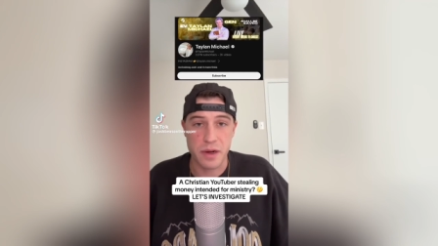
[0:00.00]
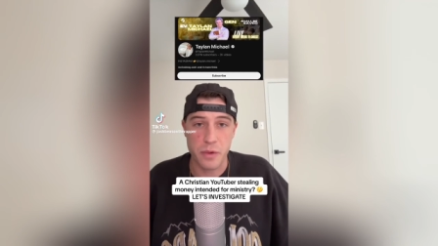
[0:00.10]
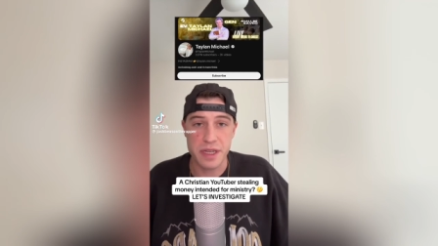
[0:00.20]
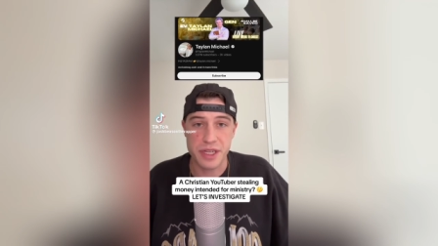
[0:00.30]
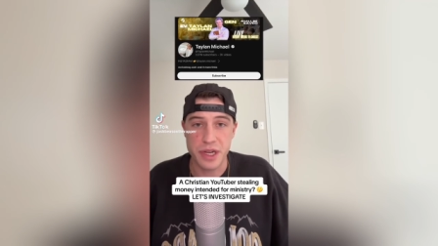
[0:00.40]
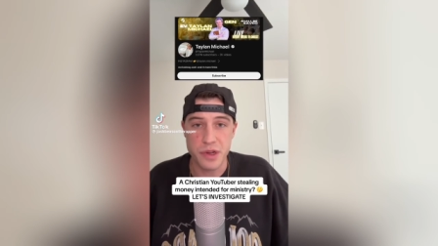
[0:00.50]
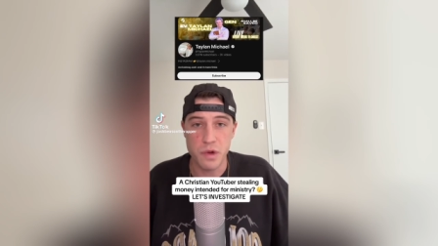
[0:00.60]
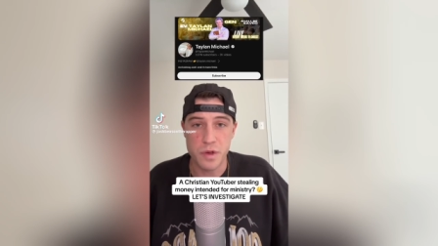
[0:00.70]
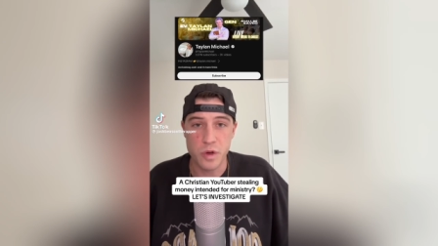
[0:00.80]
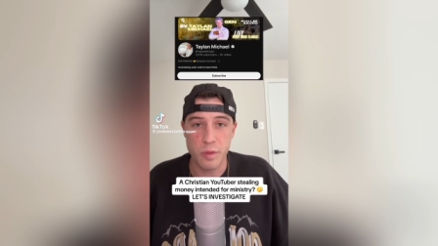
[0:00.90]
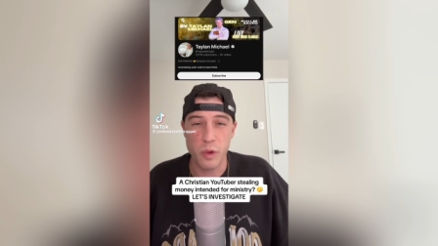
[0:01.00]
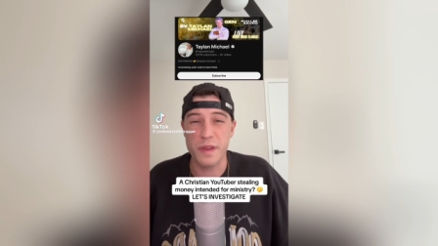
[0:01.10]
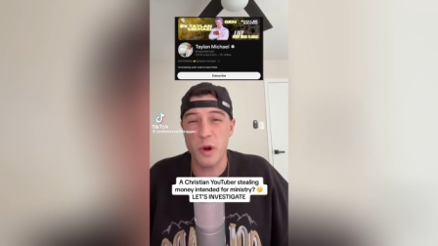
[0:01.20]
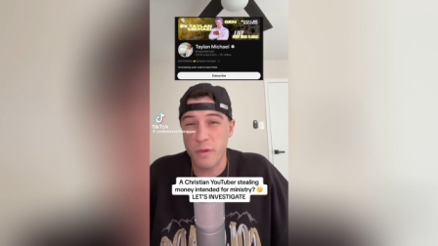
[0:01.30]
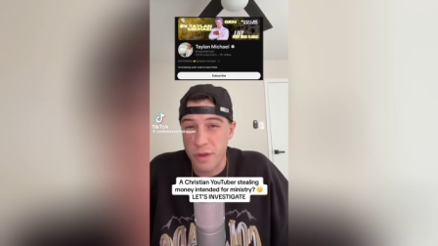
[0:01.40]
Christian YouTuber
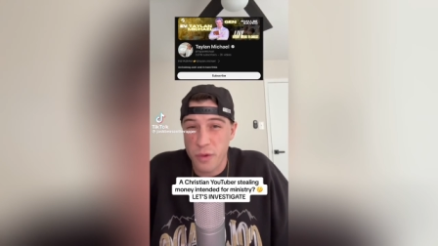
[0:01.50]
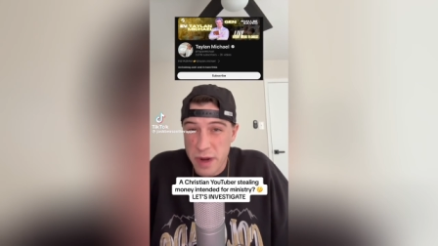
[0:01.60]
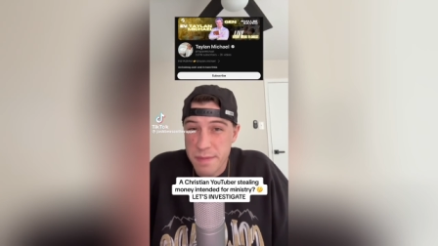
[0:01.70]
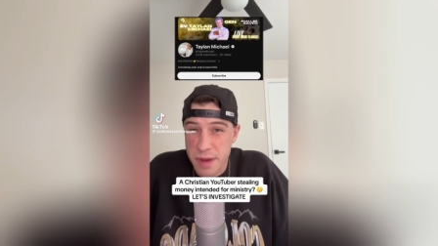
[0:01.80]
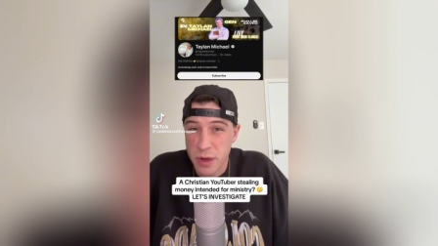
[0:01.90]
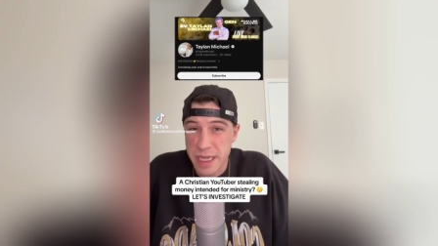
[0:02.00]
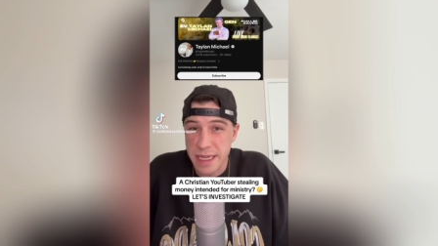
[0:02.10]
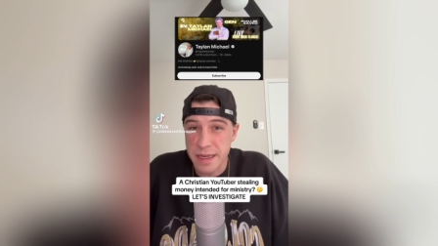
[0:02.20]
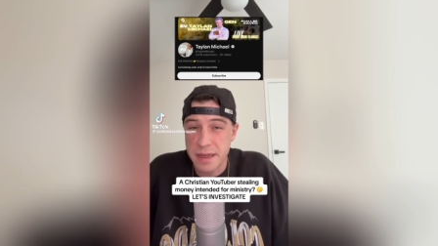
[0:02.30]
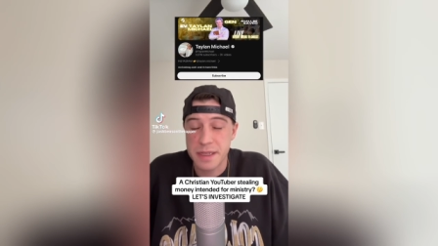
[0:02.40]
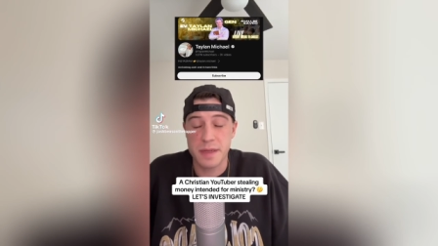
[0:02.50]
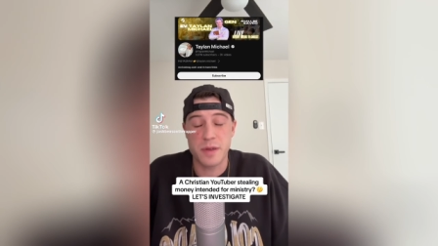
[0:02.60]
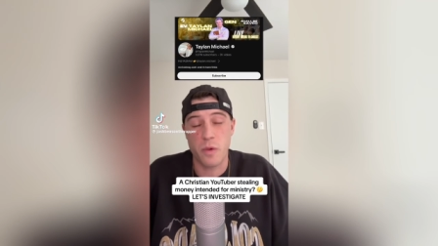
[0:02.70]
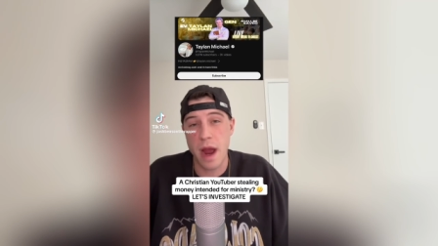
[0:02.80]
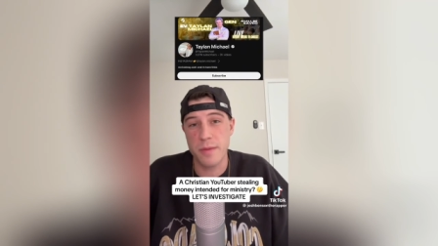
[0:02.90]
with over 3 million
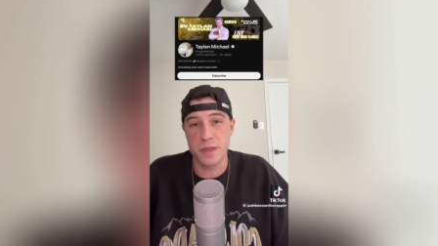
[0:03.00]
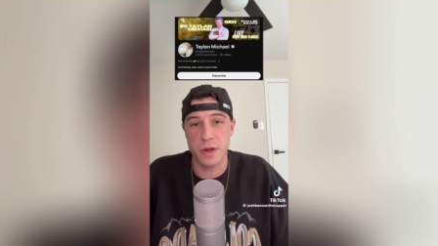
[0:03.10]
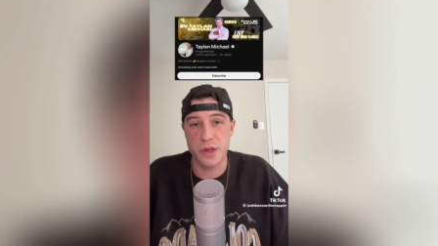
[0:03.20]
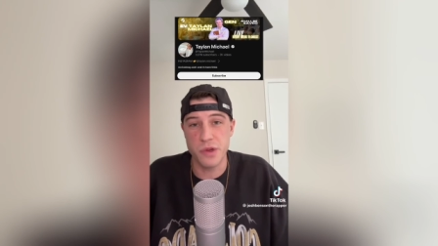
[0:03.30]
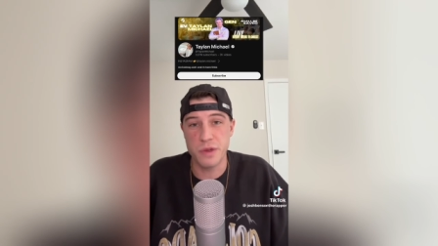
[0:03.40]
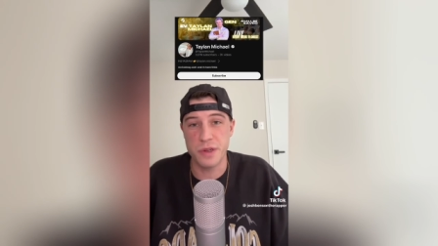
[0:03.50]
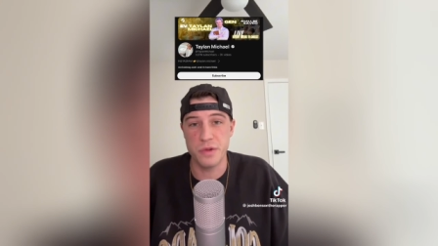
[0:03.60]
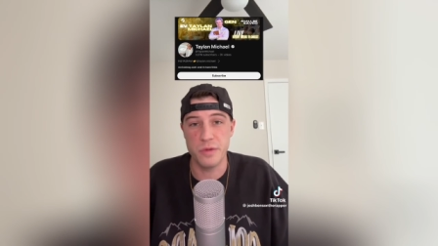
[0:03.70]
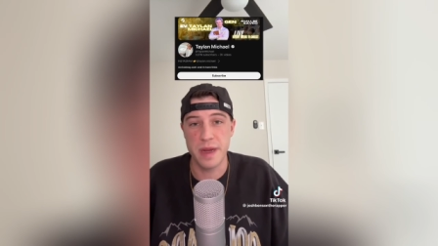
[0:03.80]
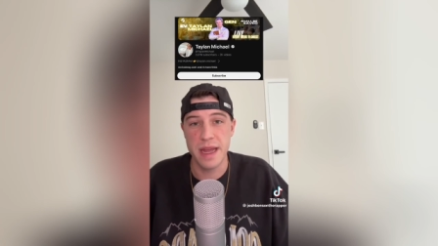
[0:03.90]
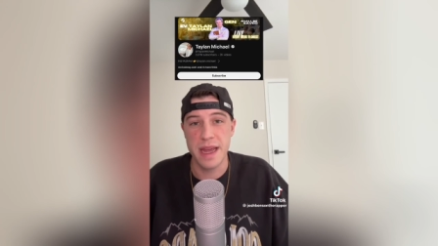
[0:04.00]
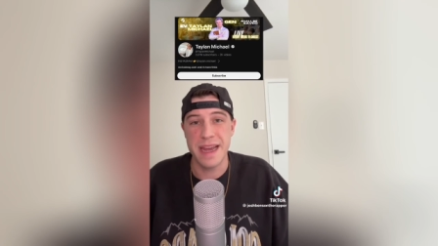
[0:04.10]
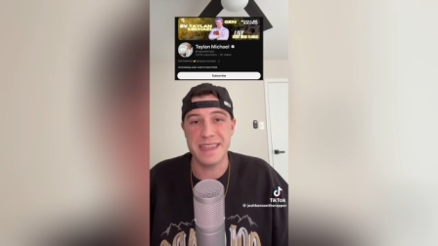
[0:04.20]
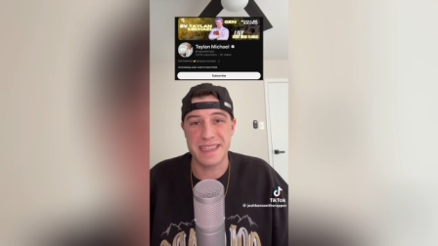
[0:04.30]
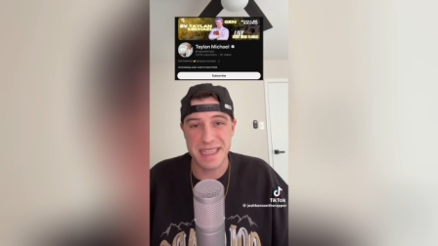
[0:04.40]
subscribers on YouTube
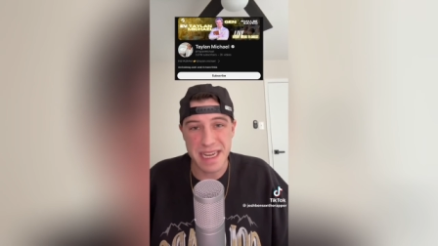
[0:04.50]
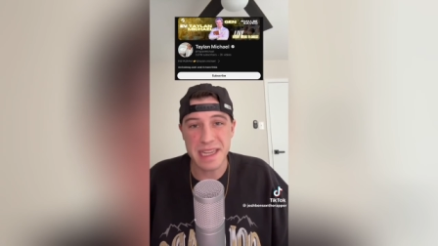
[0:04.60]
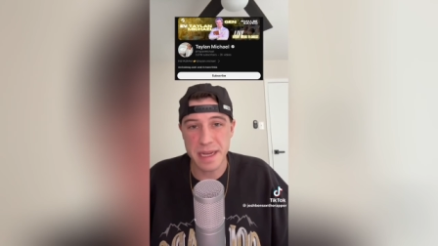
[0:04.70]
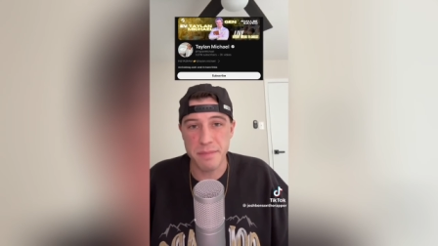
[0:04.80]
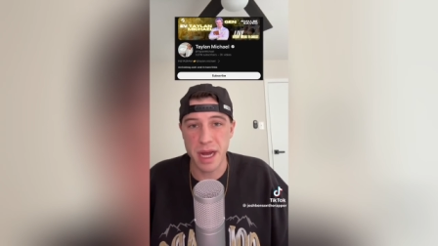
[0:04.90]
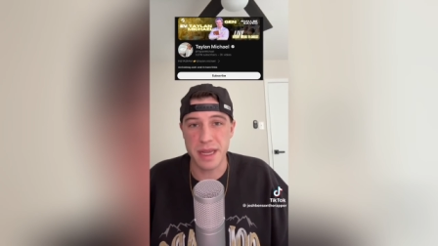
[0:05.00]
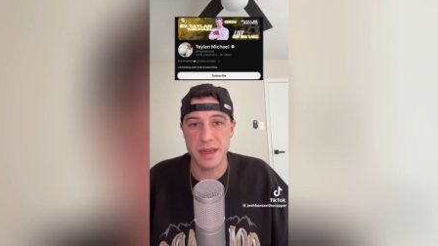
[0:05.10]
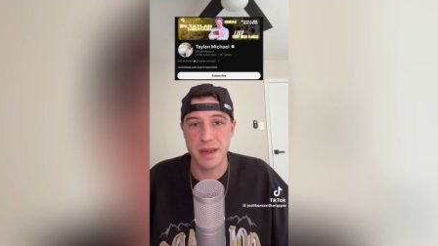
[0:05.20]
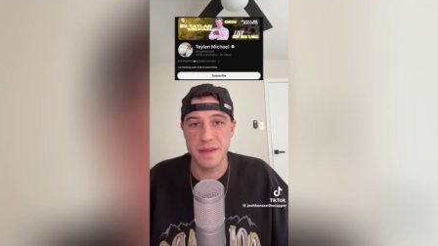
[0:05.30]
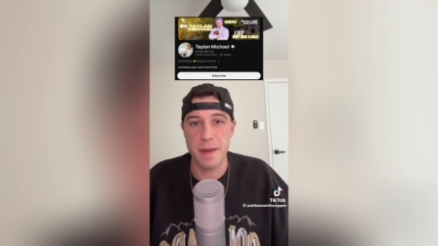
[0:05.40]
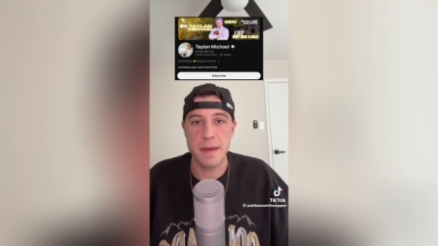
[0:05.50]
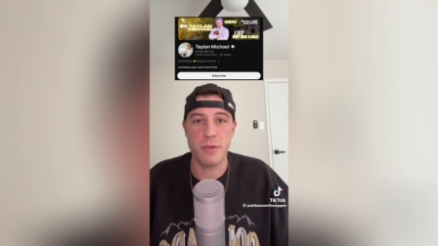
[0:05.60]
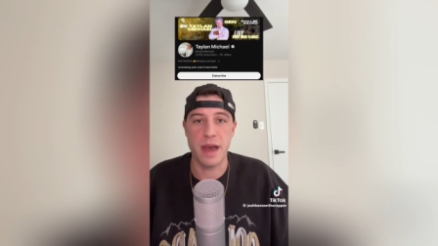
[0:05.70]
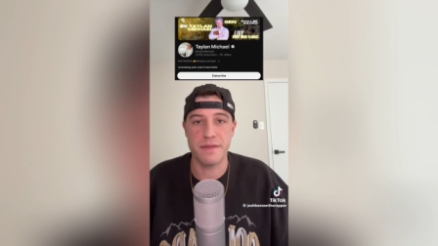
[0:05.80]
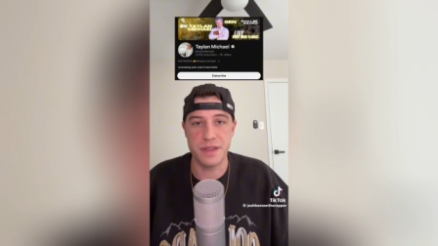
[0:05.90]
is stealing money that
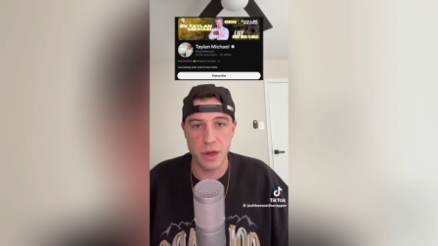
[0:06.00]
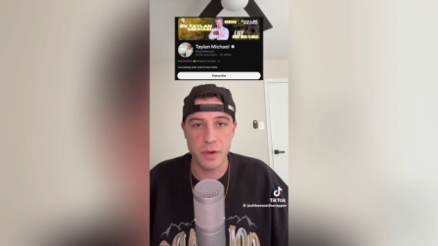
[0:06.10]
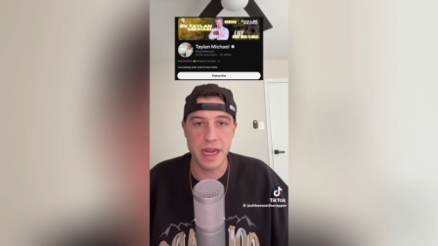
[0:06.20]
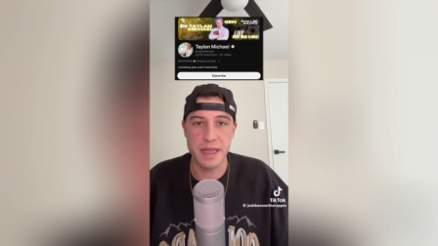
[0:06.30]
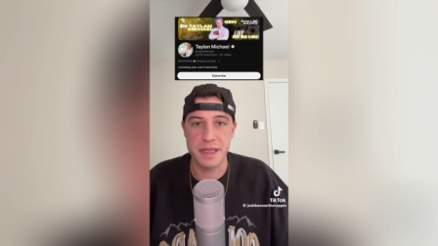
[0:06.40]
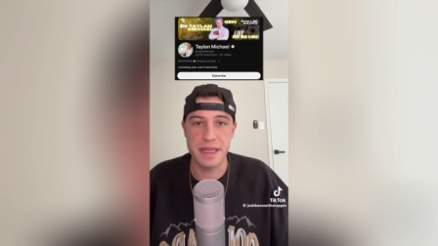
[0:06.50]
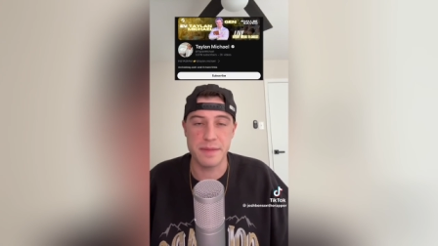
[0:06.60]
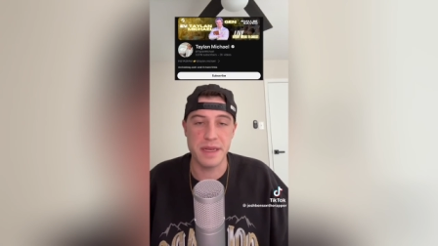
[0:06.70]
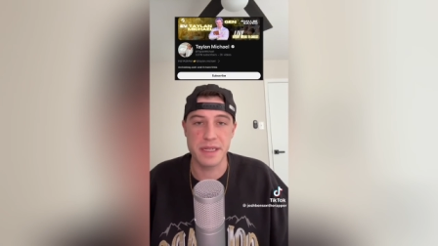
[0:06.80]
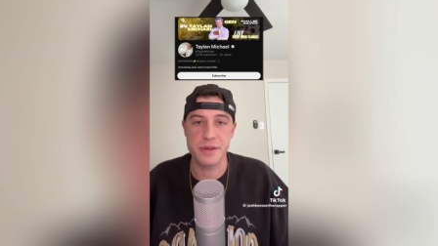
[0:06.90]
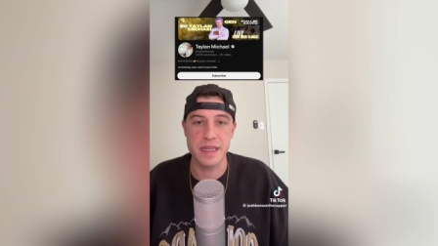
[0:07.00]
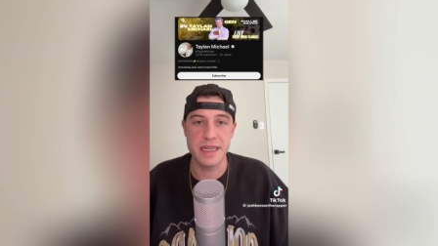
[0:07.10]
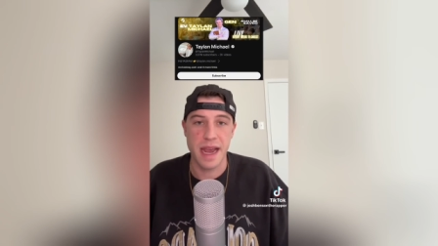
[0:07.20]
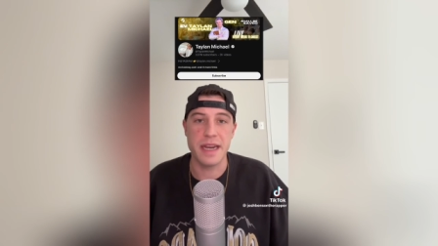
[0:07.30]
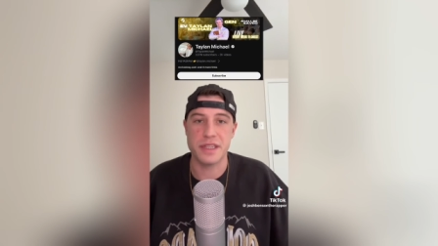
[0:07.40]
people have donated to his
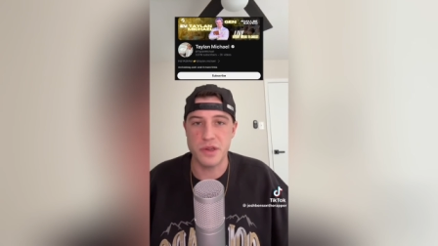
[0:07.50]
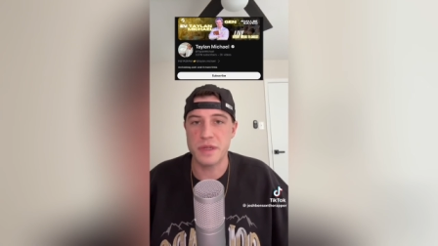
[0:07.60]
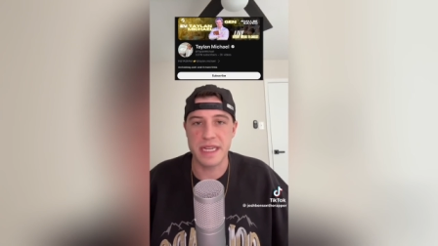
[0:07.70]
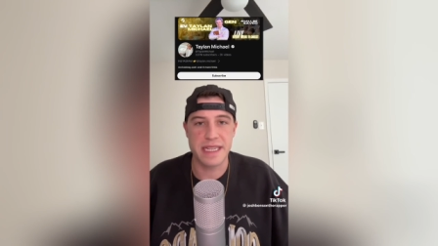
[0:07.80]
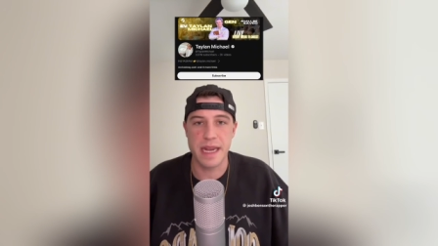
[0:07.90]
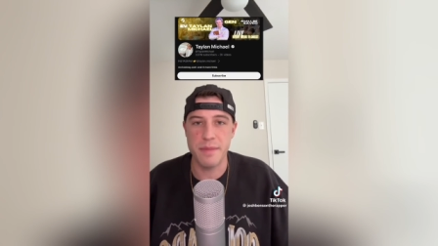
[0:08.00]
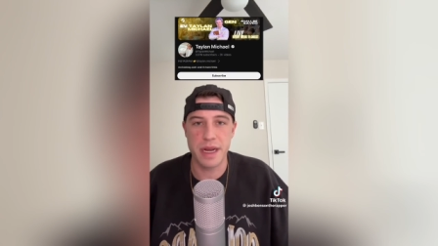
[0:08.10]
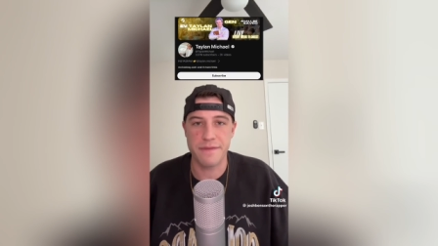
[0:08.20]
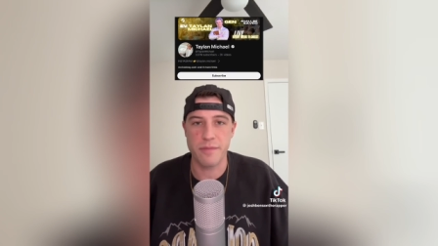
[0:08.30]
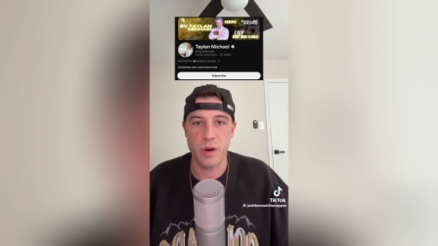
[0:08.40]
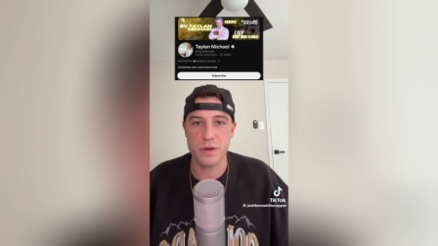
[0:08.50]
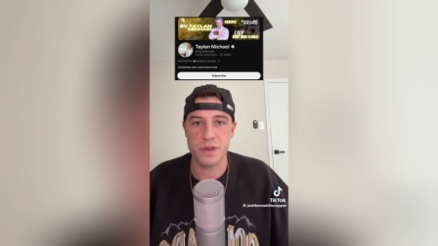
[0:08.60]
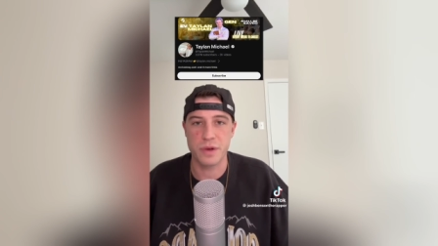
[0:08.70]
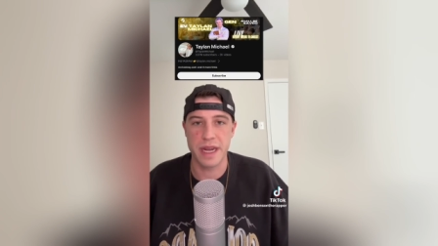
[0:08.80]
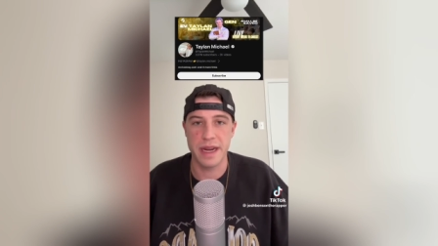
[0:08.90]
ministry and is using said money for
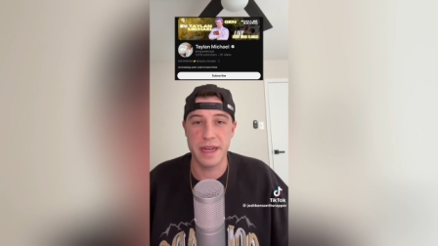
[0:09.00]
personal gain.